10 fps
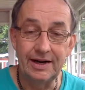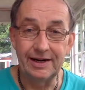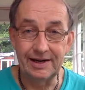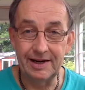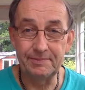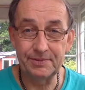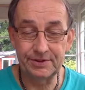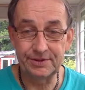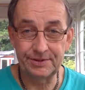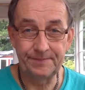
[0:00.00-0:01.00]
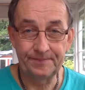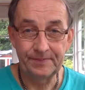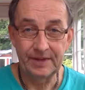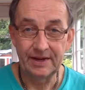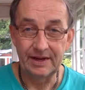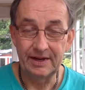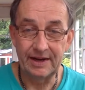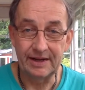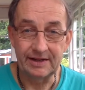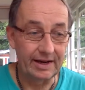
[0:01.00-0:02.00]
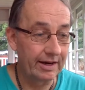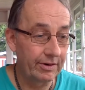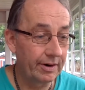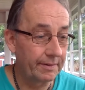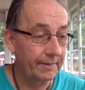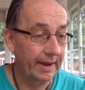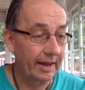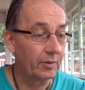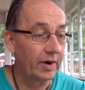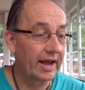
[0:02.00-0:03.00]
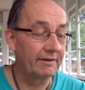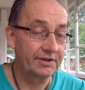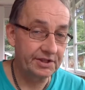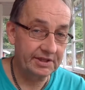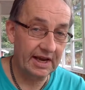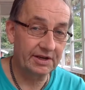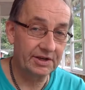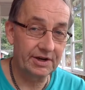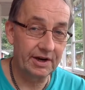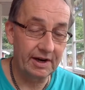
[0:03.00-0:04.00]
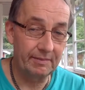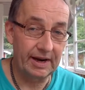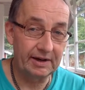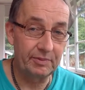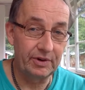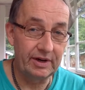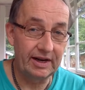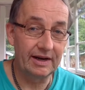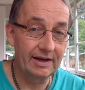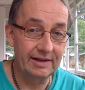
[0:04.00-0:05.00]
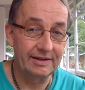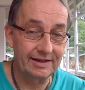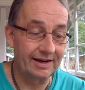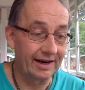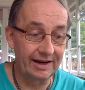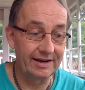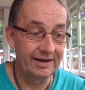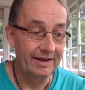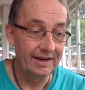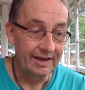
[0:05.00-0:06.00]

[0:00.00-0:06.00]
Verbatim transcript: eclipse in late Leo, and we have Saturn and Black Moon Lilith in